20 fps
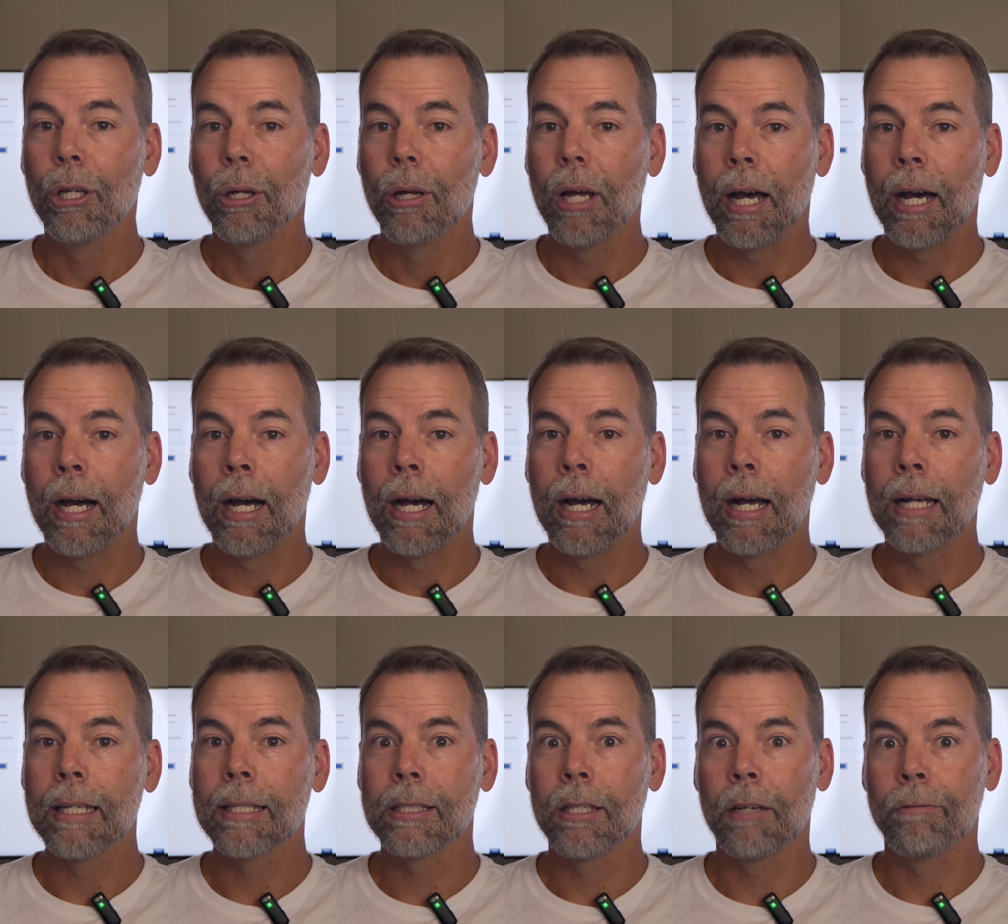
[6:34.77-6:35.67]
are
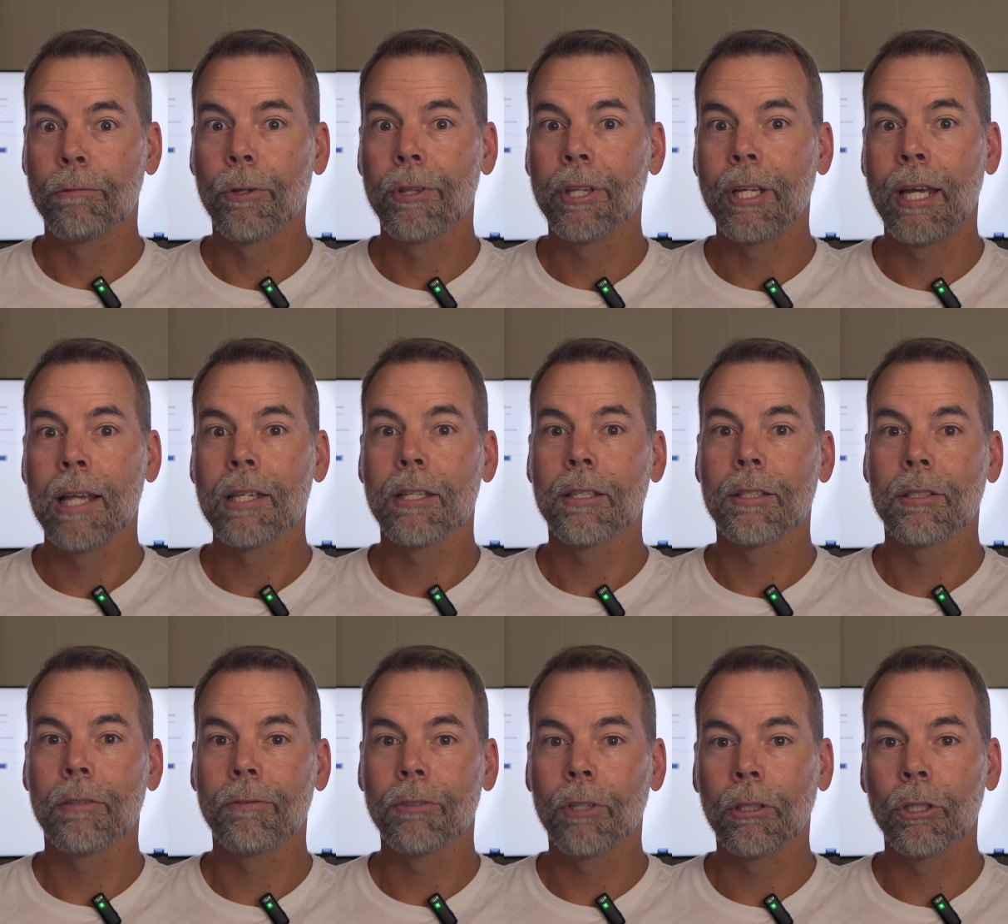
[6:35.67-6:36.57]
several thousands
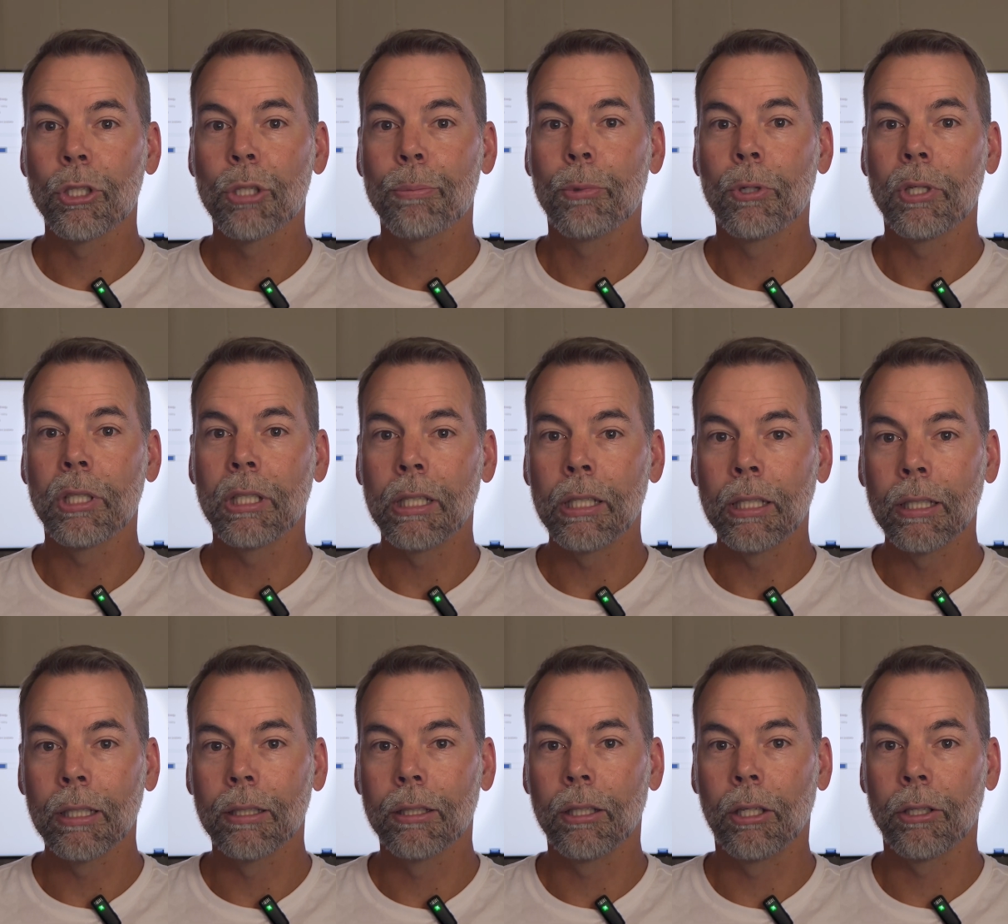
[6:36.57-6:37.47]
of dollars per
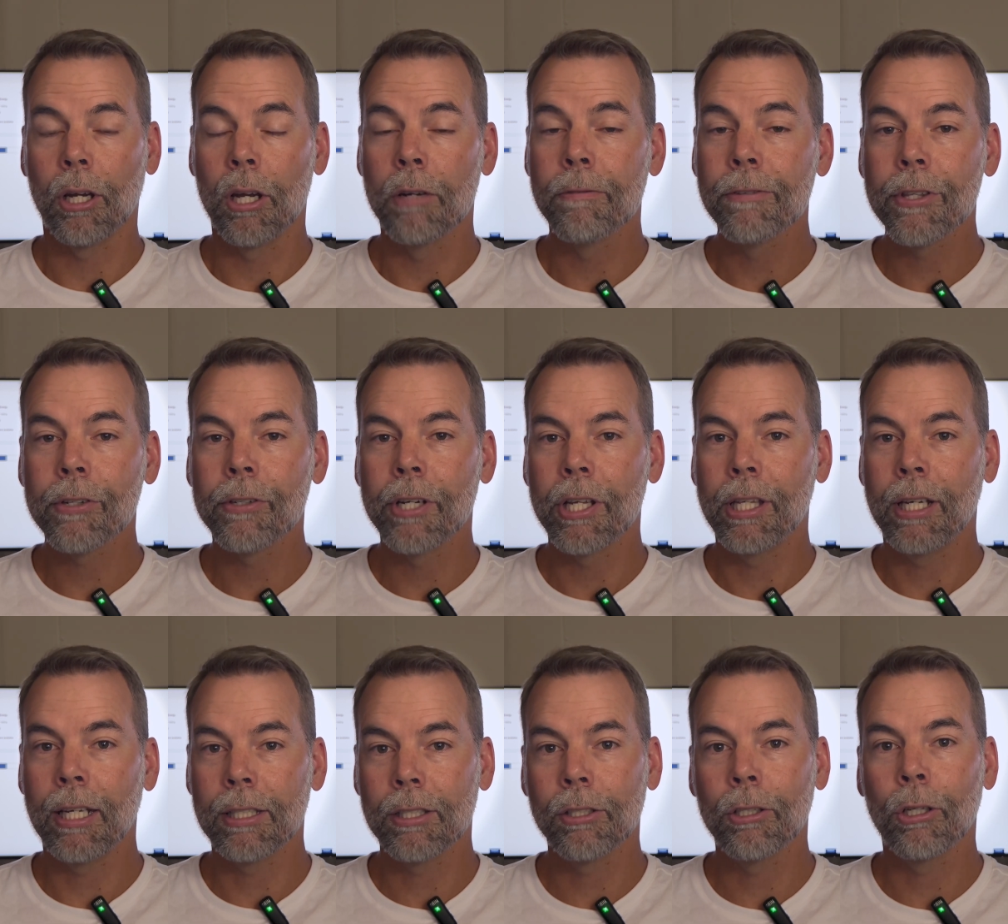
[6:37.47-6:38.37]
year, like over
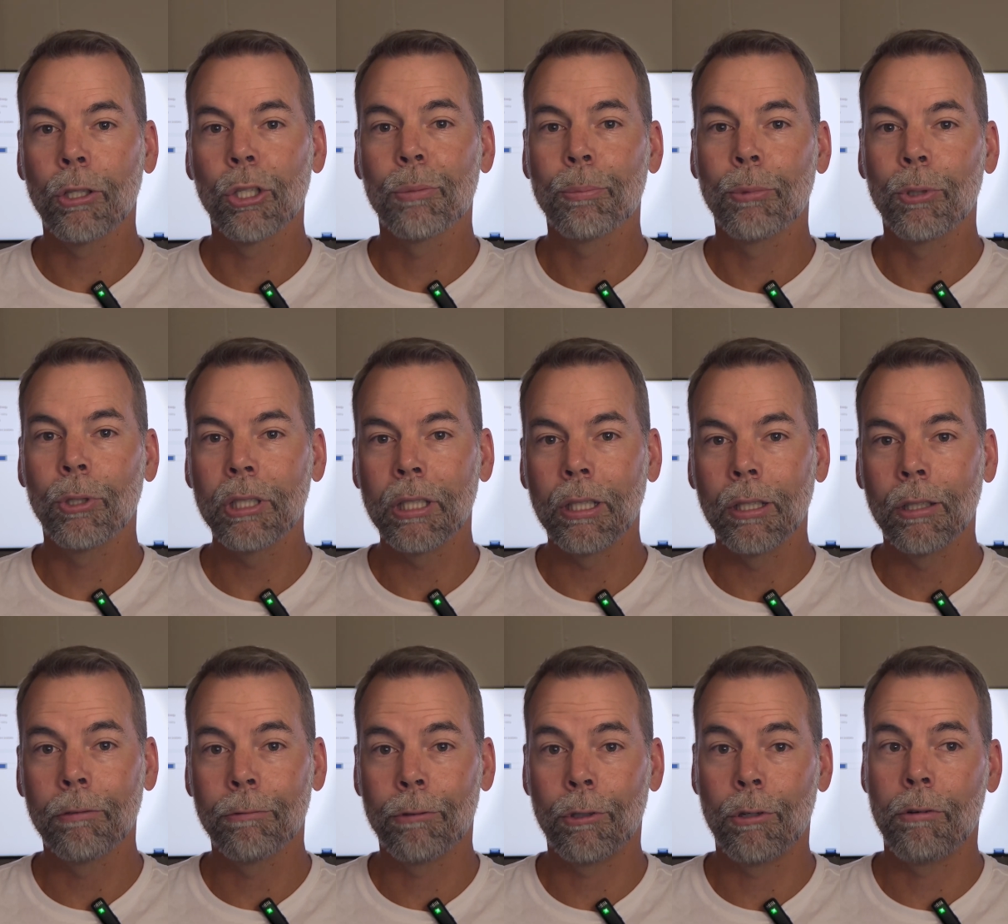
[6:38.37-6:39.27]
$3,000 per year
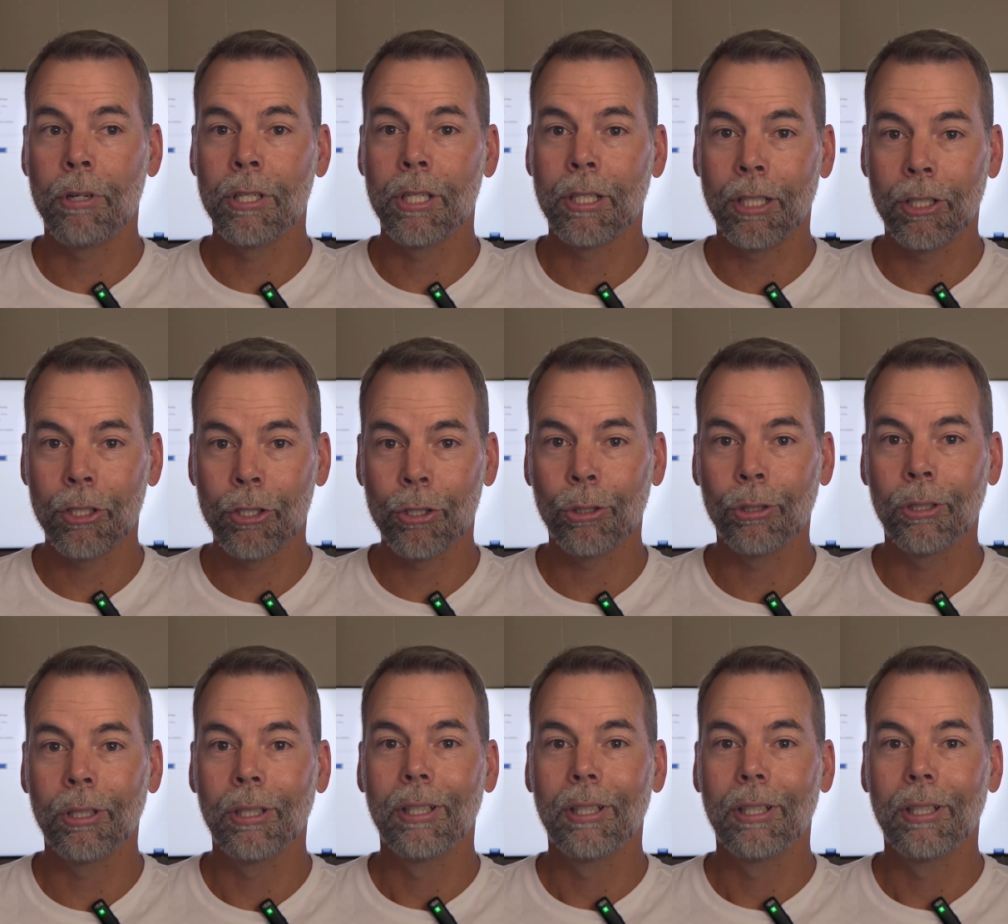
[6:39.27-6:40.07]
for a residential